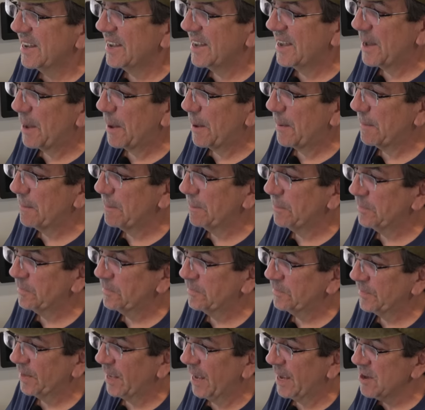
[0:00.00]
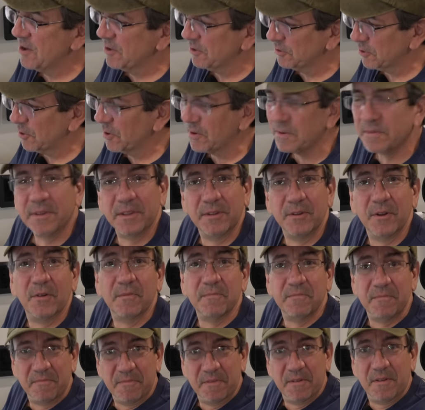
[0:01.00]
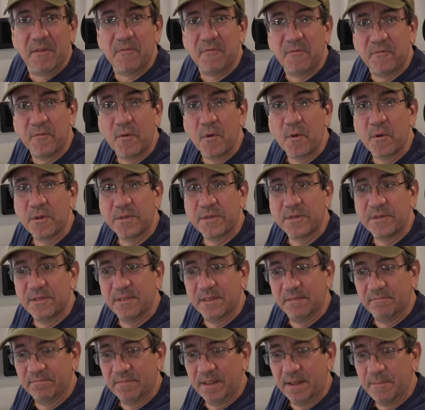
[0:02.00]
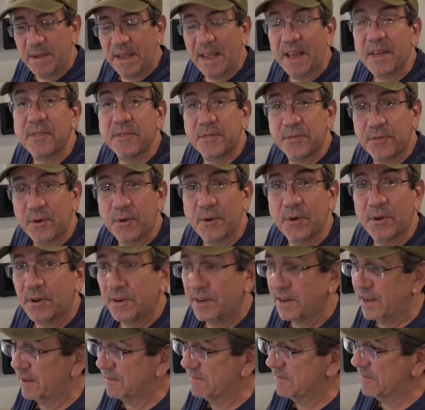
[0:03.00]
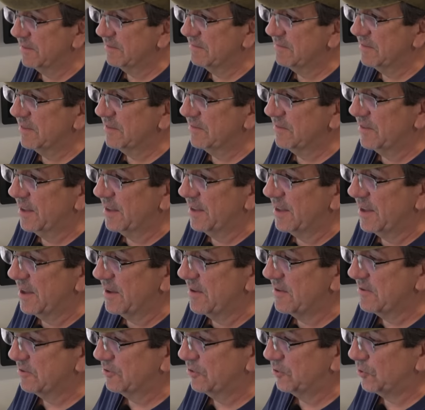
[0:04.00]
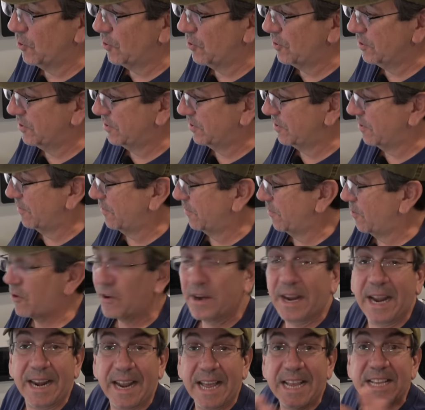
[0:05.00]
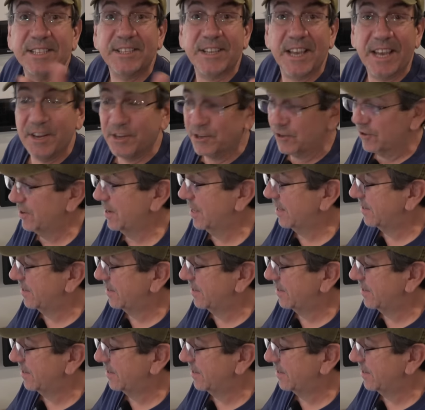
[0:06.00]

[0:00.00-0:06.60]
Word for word: Um, I also, you know, fourth, I mean, a third uh, source of organization.